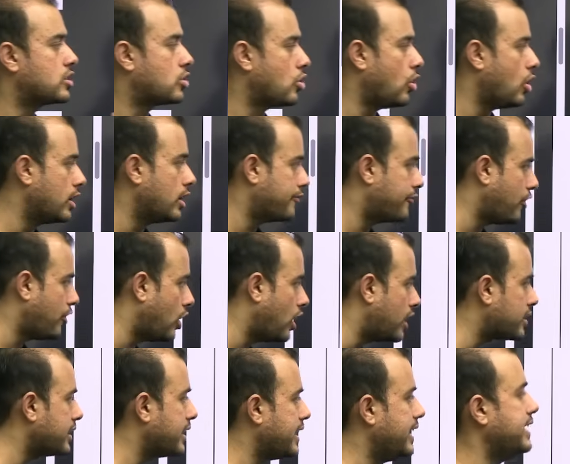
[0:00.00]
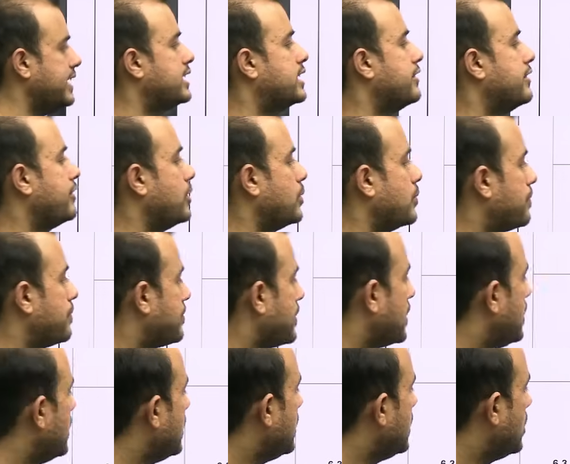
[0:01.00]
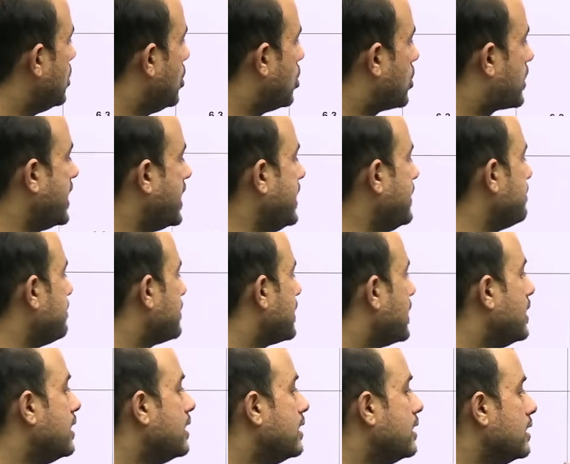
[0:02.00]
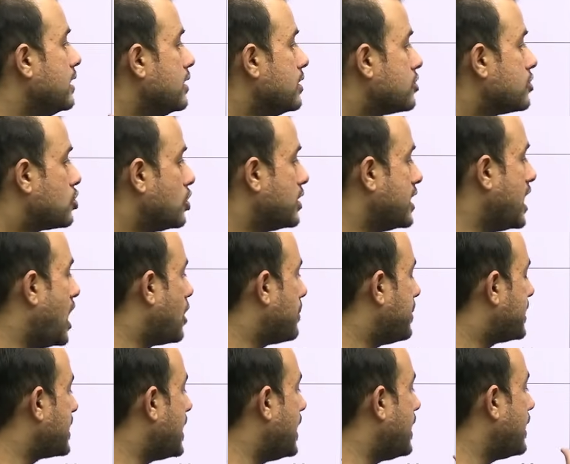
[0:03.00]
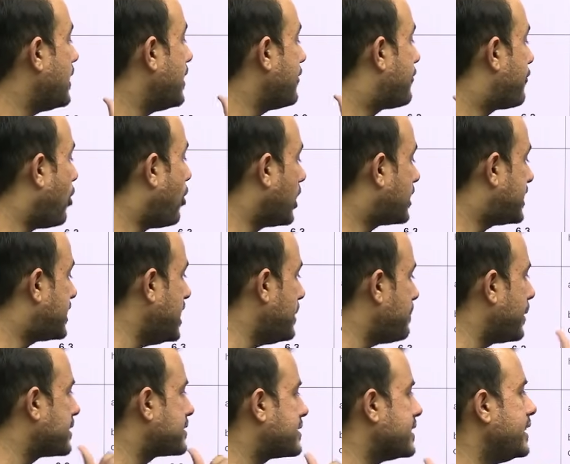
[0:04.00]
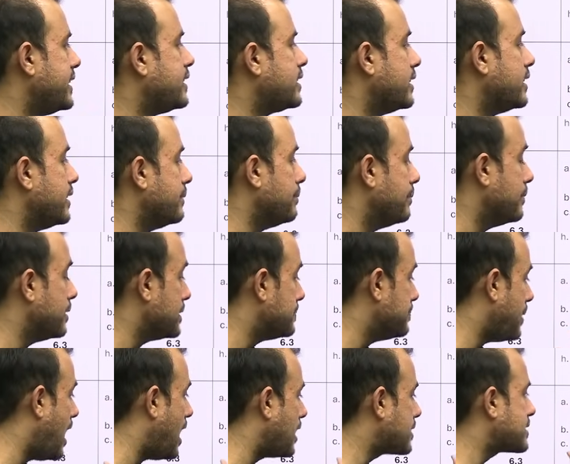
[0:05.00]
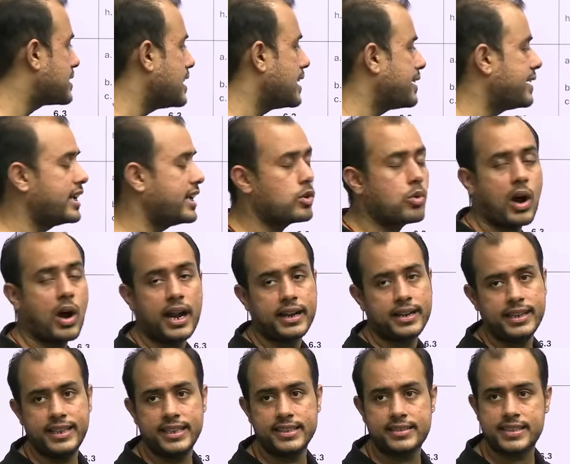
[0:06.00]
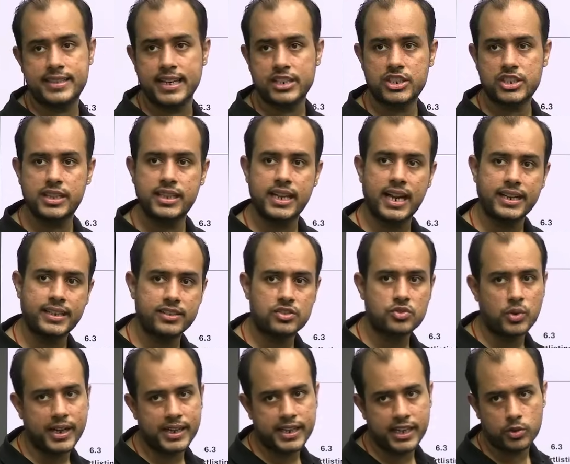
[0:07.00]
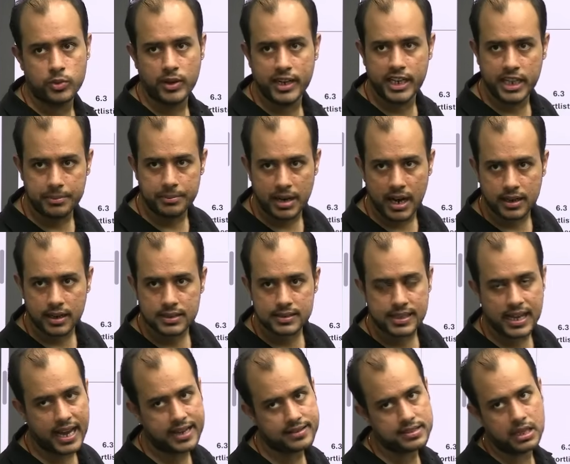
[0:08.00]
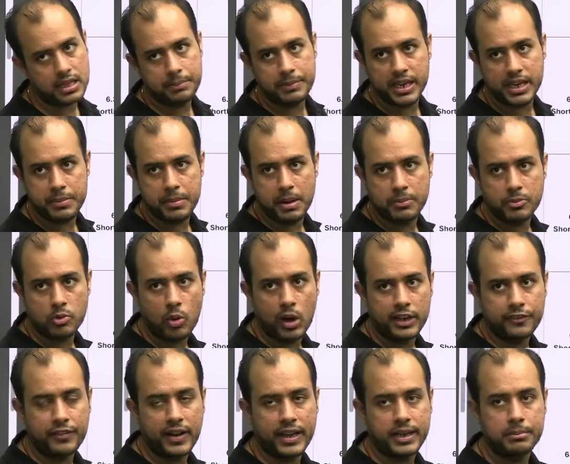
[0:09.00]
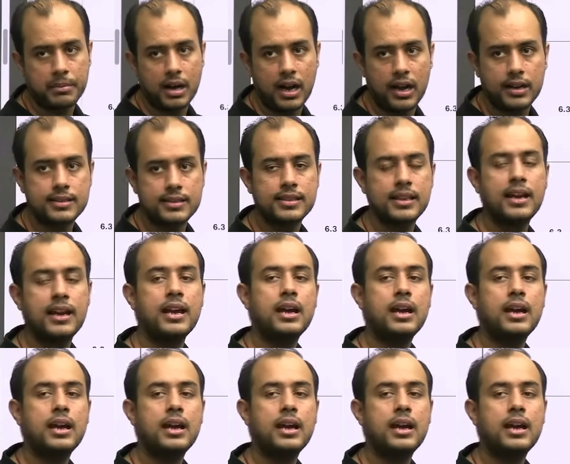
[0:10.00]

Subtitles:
a call for interview. Okay. So now beta, 40% marks are required in each section, that is 20-20 marks as the minimum qualifying marks.